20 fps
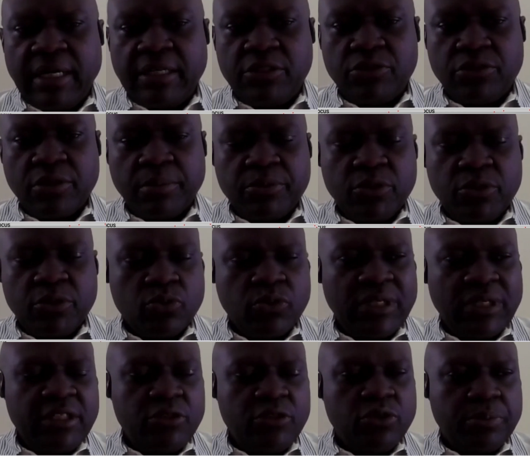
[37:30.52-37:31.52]
has dropped to
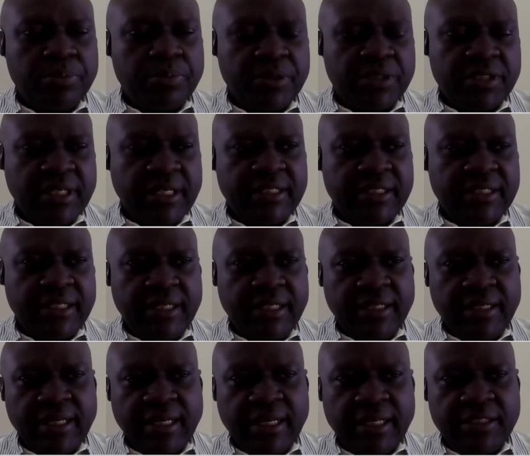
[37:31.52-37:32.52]
22%
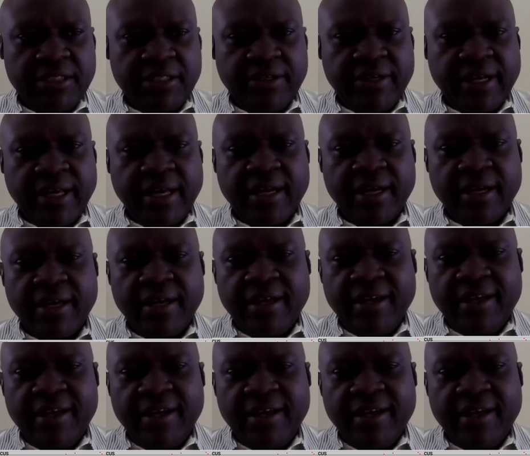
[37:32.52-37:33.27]
in Nigeria.